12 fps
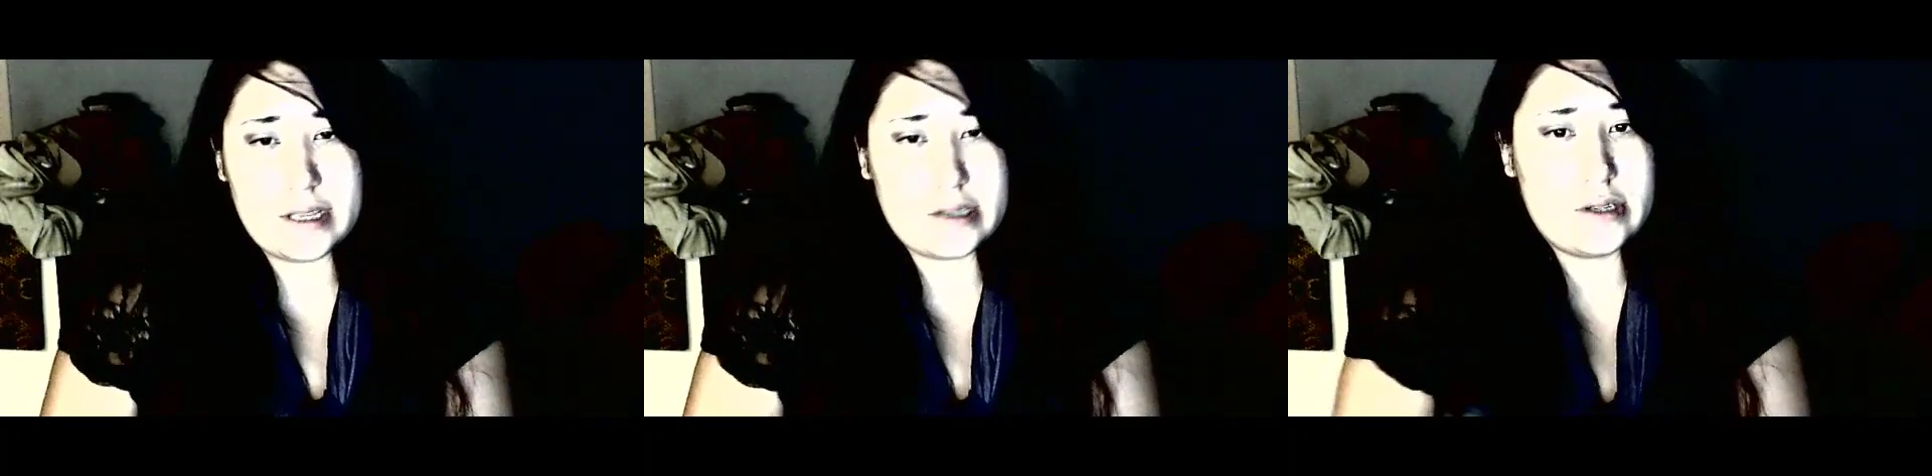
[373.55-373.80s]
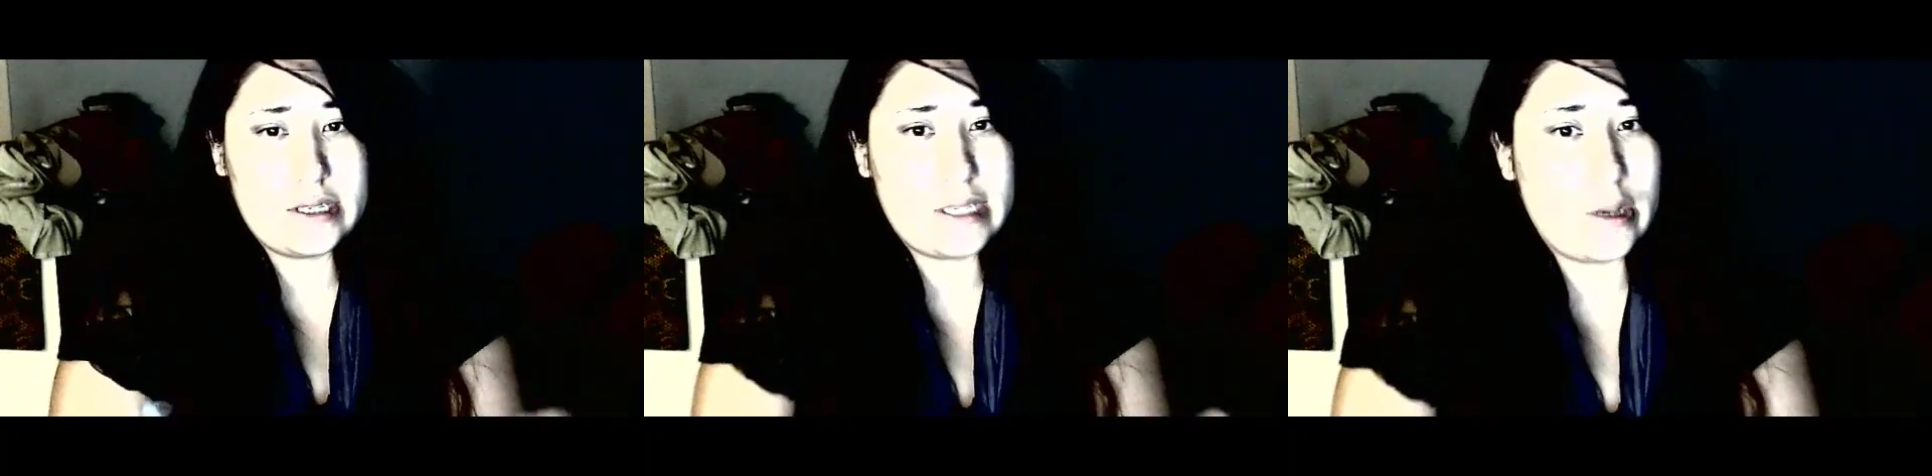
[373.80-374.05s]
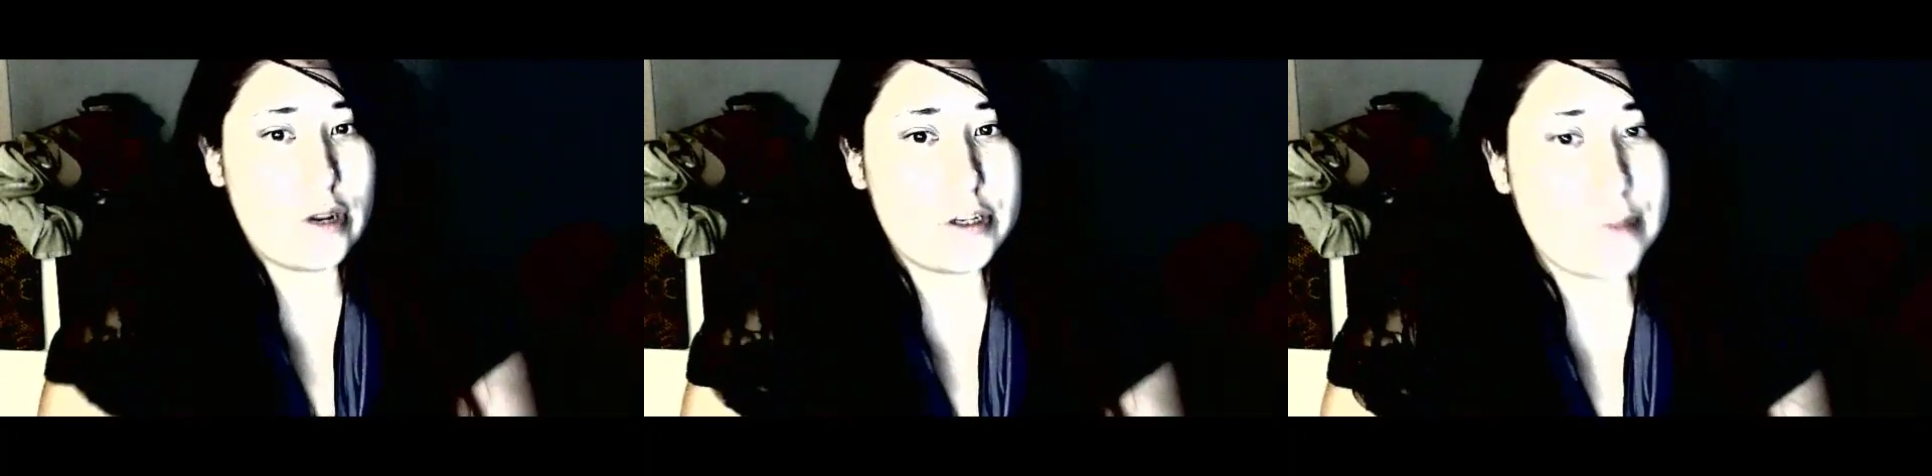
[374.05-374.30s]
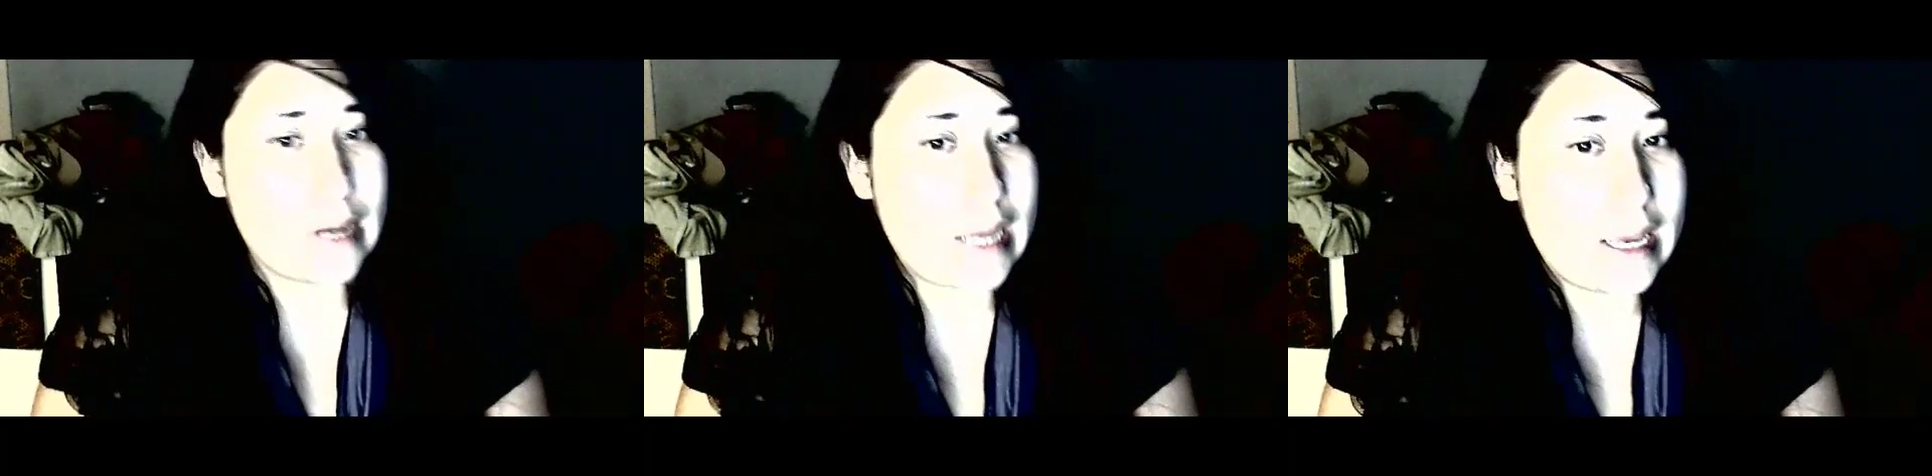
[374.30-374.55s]
As long as I
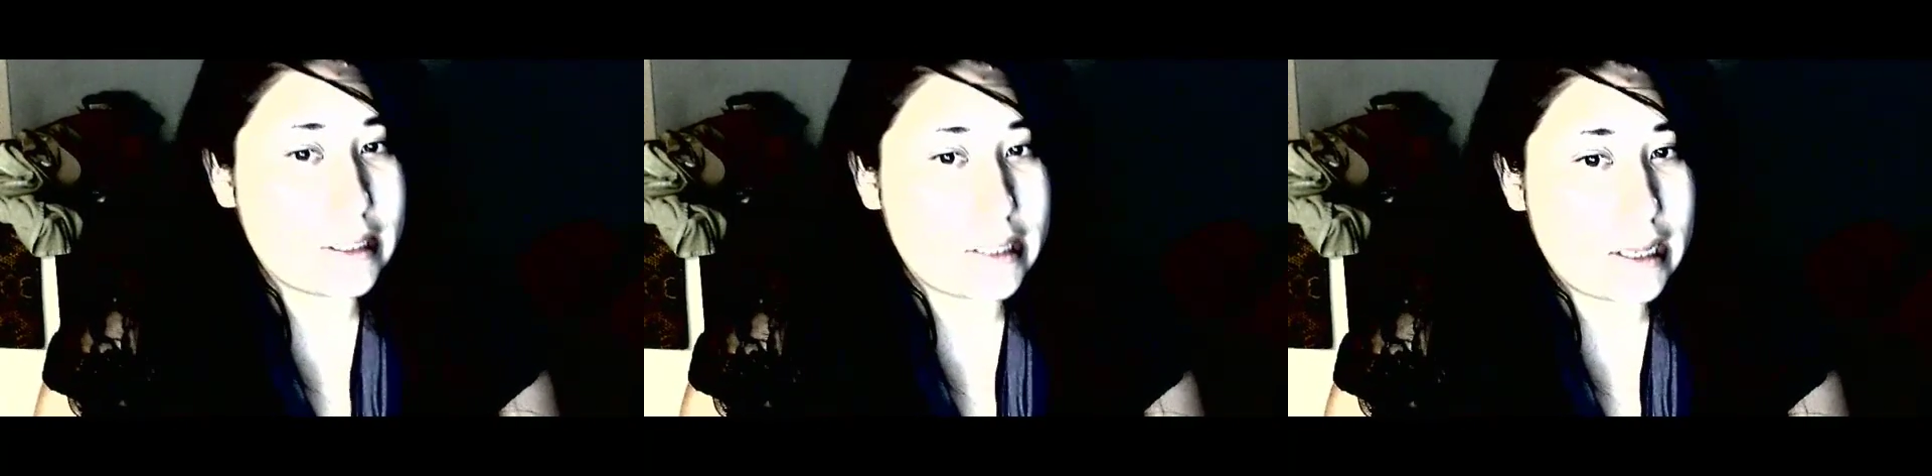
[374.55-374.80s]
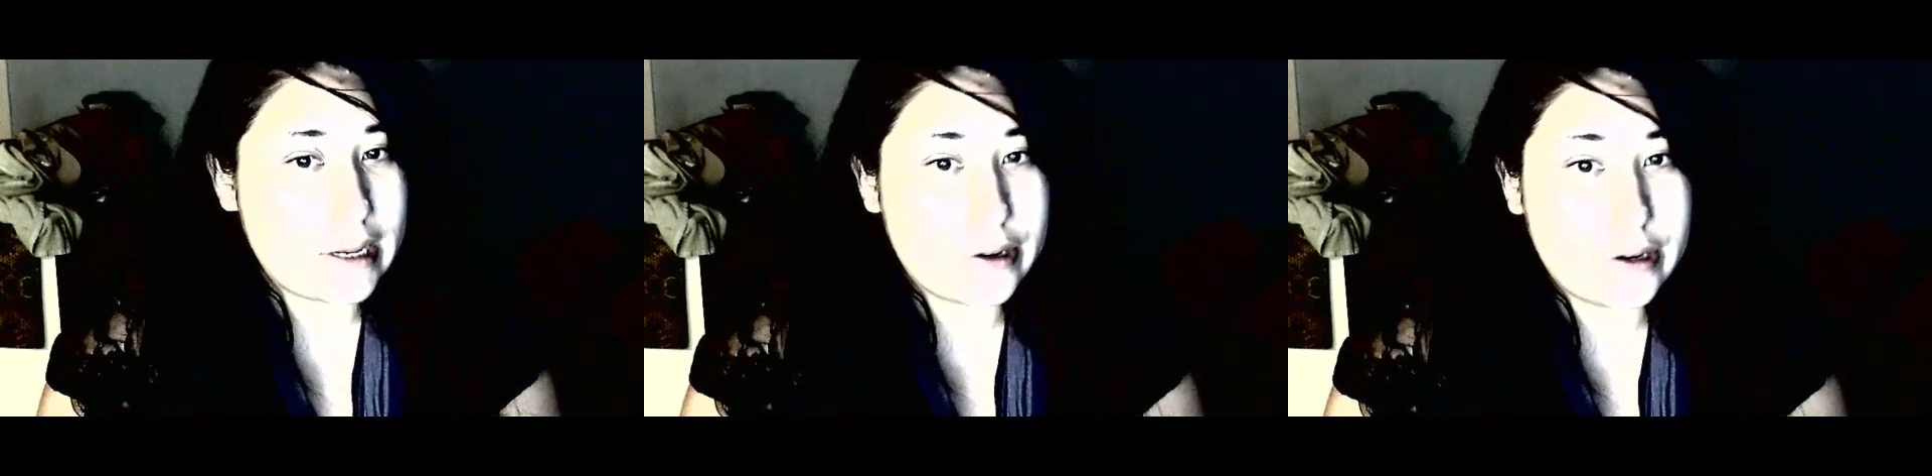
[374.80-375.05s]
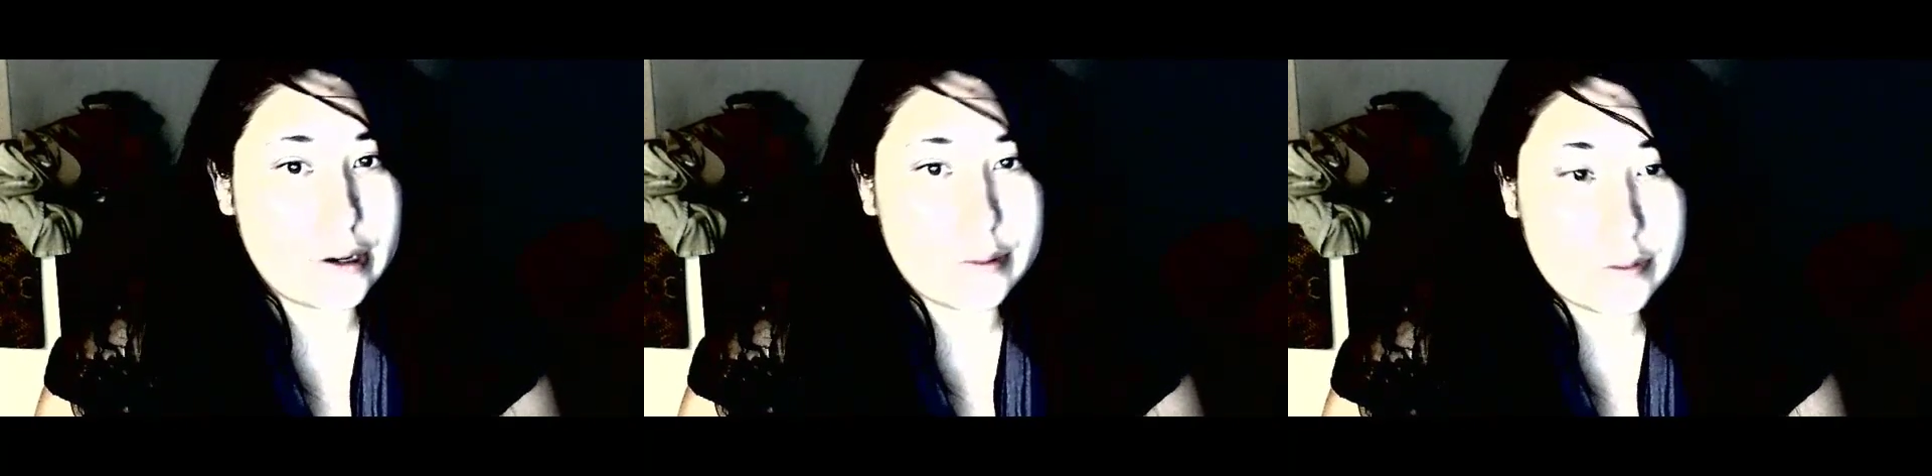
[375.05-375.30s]
washed my hands later, it